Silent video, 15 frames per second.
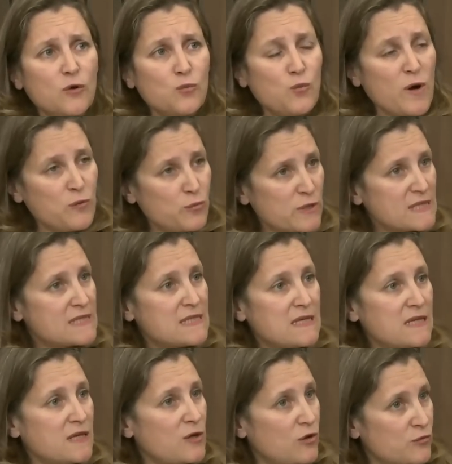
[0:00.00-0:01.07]
What we're
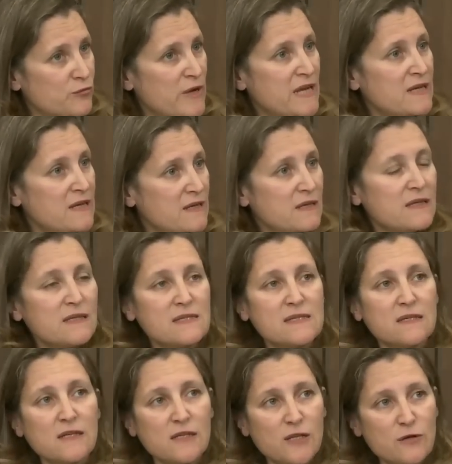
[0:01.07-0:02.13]
seeing already is
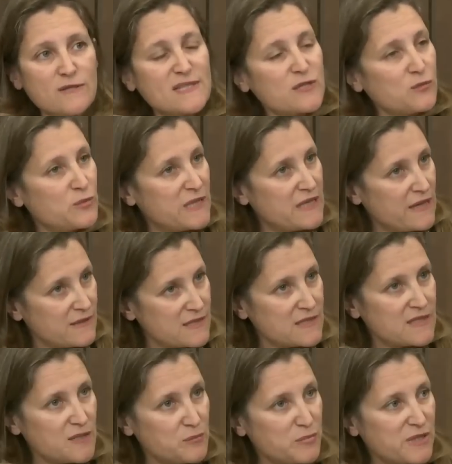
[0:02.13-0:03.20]
the closer we get to
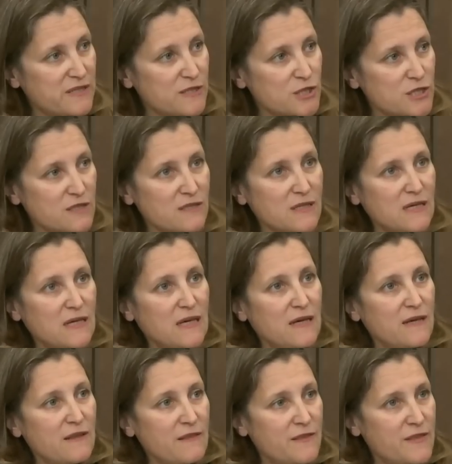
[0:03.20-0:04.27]
completion,
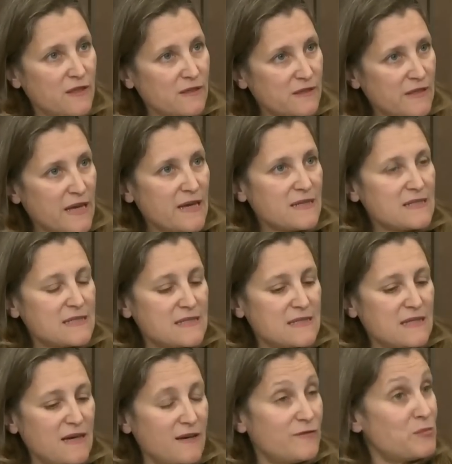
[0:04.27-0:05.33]
the
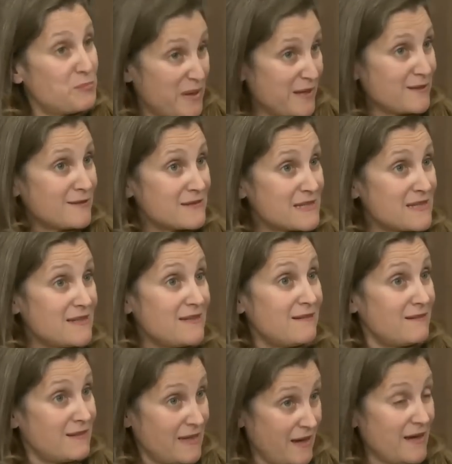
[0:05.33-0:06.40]
less of a penalty
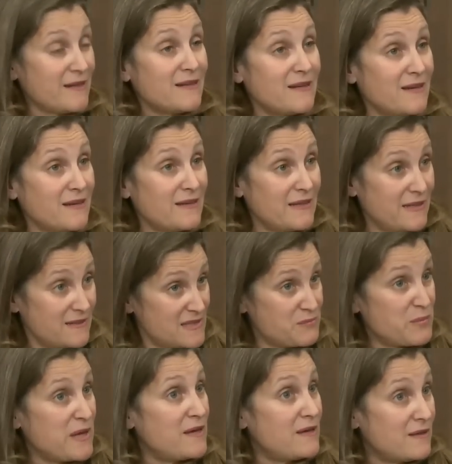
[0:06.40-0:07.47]
Canada is
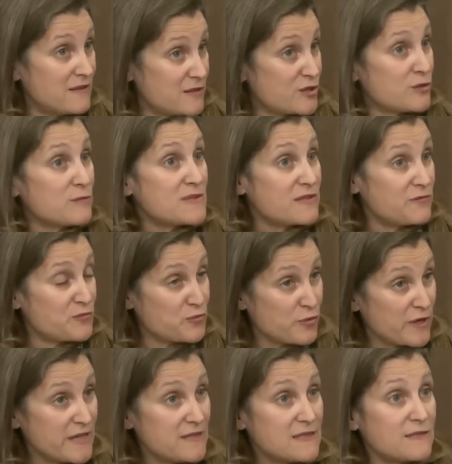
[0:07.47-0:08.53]
paying in terms of
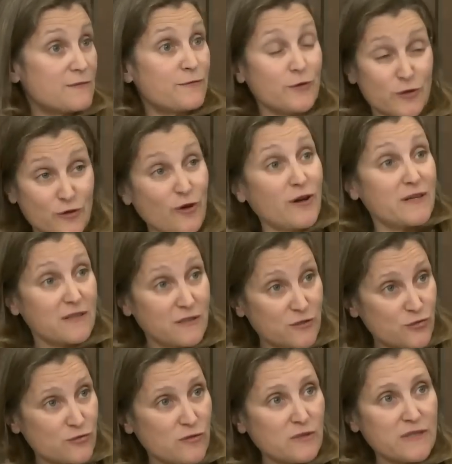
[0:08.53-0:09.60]
price for not
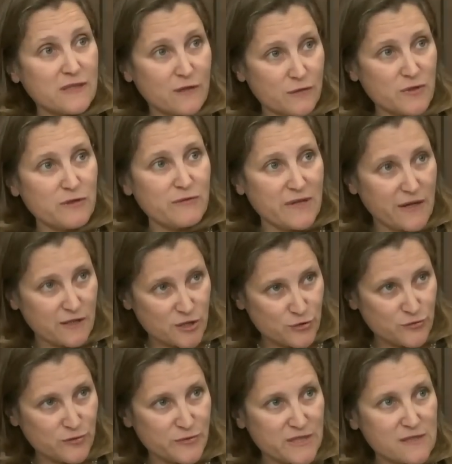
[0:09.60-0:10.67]
controlling our own
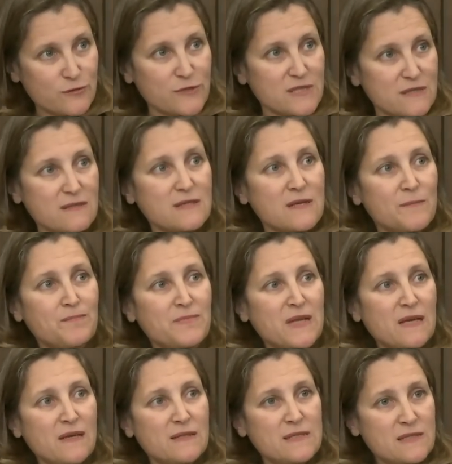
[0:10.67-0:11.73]
natural resources.
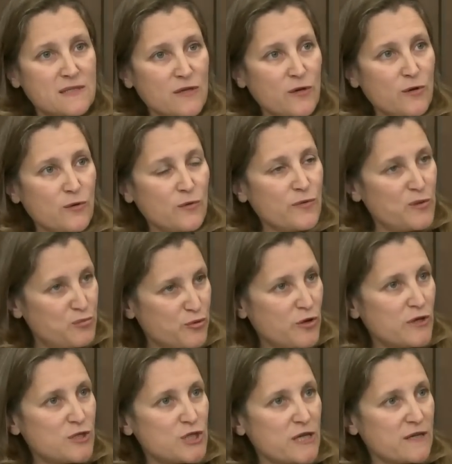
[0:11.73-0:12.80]
So the
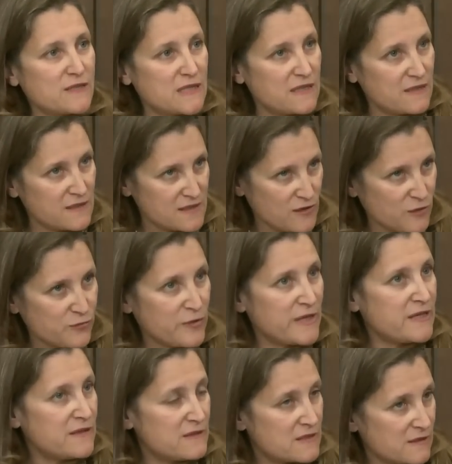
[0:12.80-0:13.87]
project is
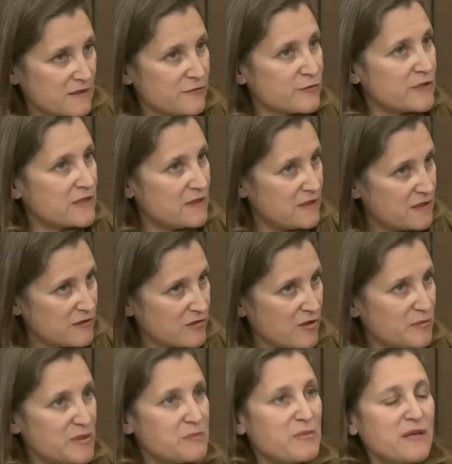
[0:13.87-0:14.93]
already delivering
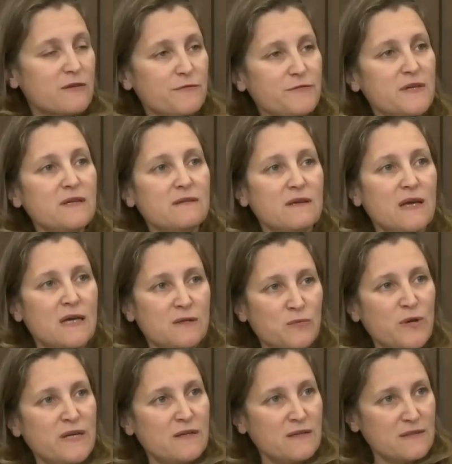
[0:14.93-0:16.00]
economic benefit, and
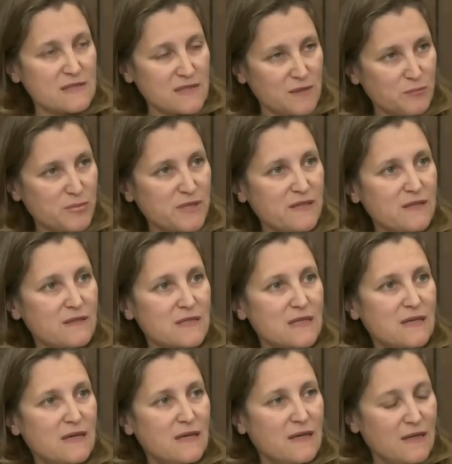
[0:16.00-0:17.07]
when it is complete,
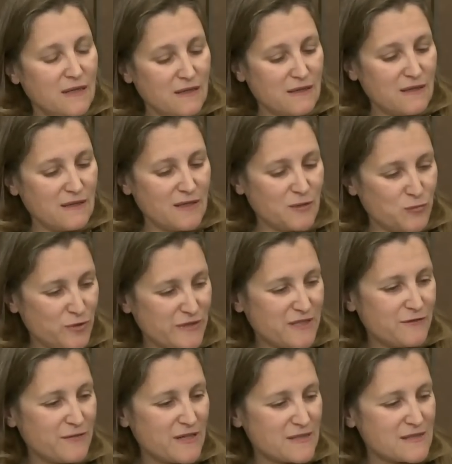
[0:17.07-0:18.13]
it will
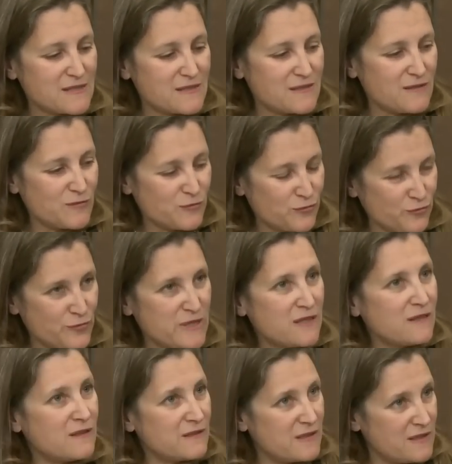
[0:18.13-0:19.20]
give us
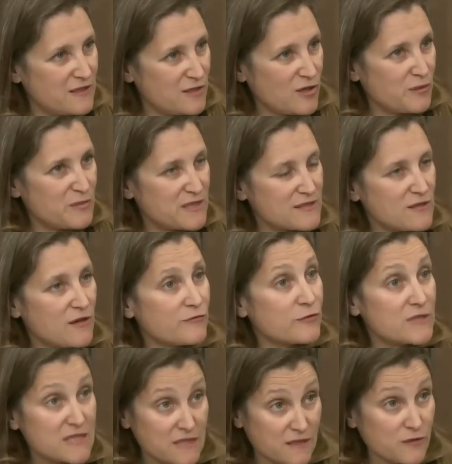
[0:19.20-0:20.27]
real economic
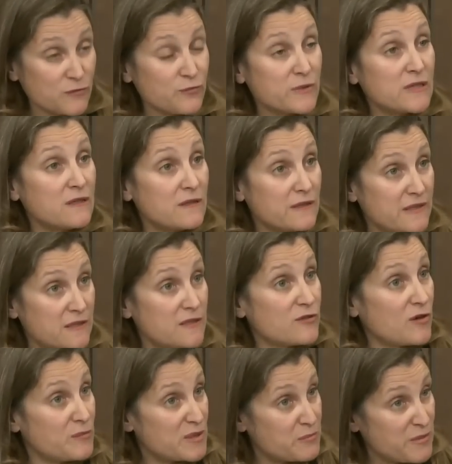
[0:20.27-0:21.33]
sovereignty and a real
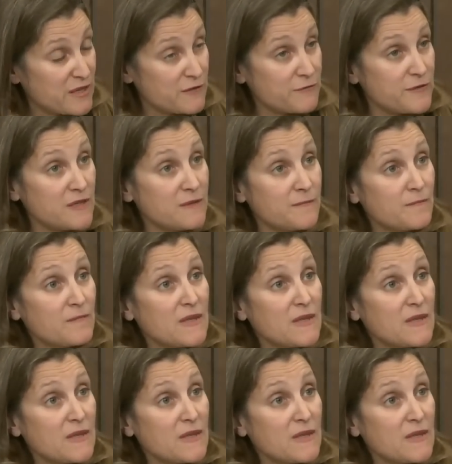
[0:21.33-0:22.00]
economic benefit.